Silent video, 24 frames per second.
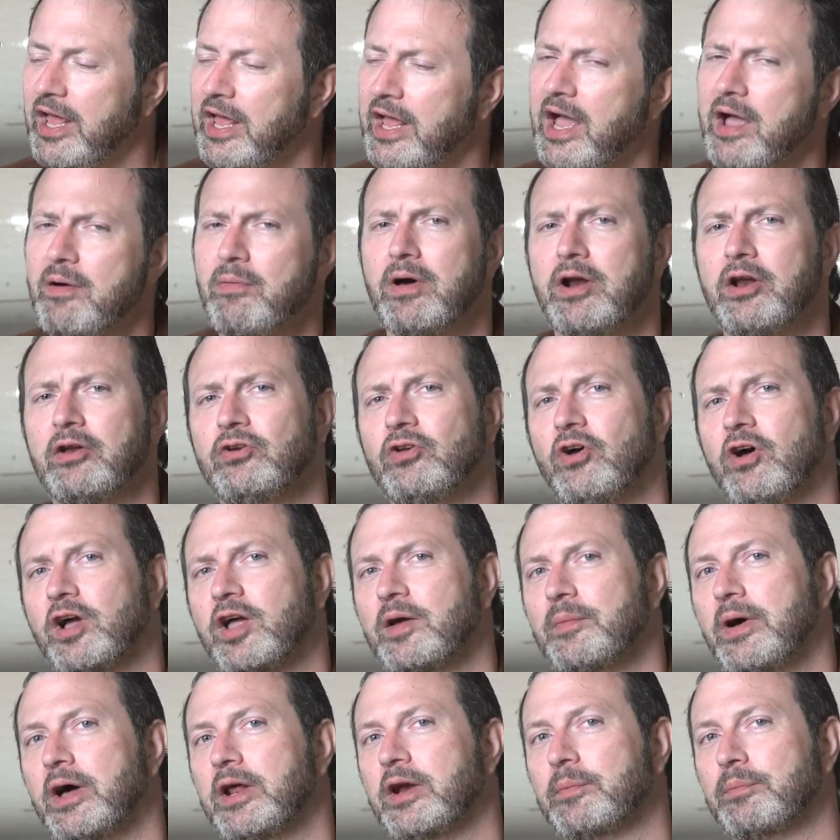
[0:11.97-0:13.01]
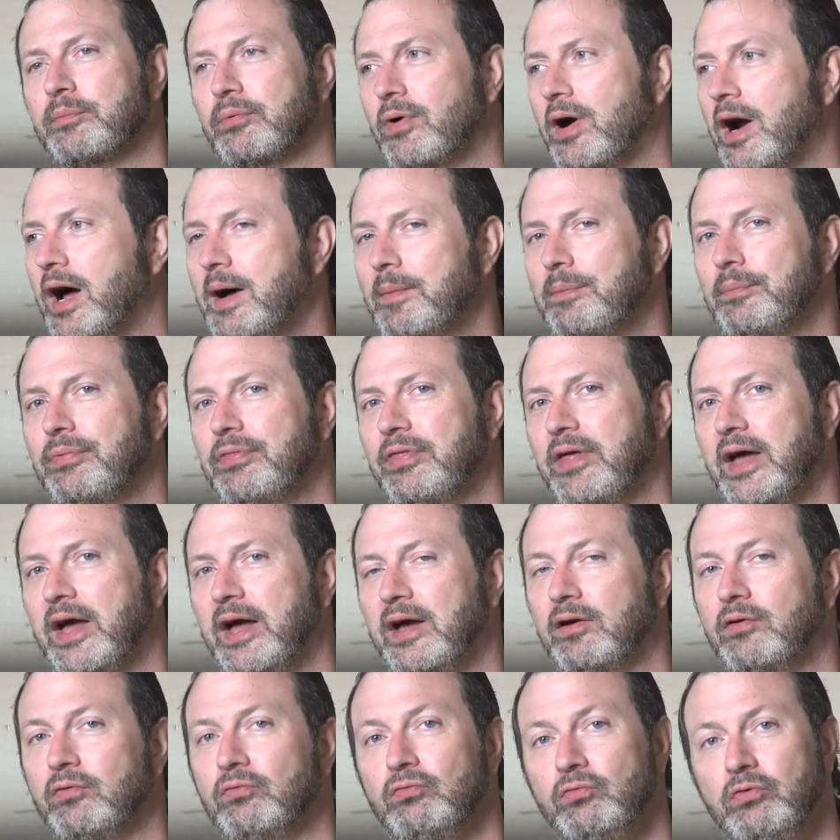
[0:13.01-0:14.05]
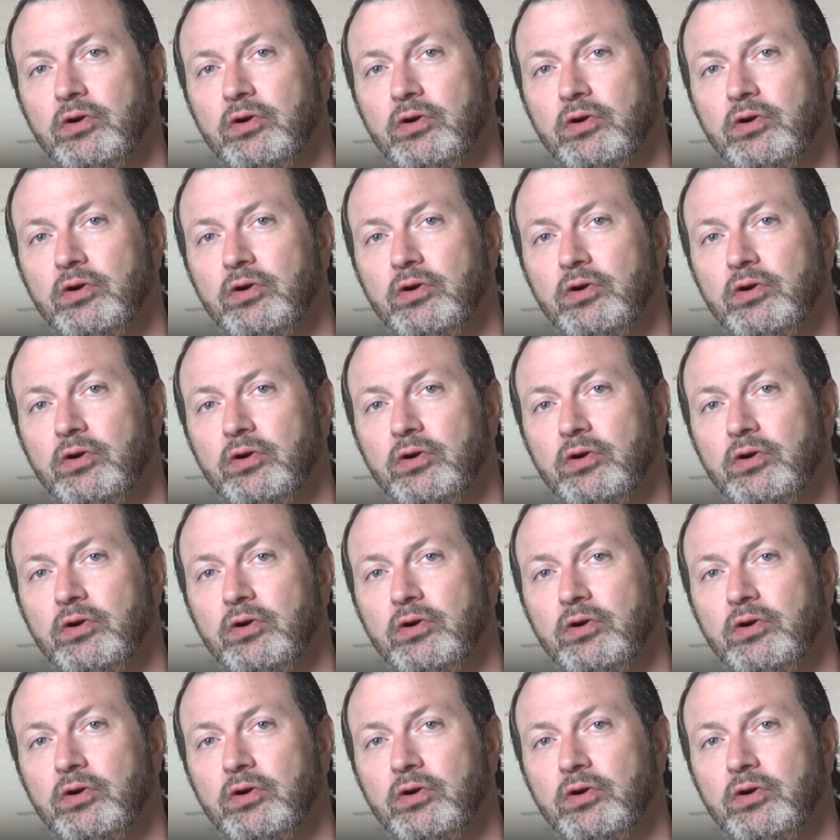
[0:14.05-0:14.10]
Today I want to talk about a prop that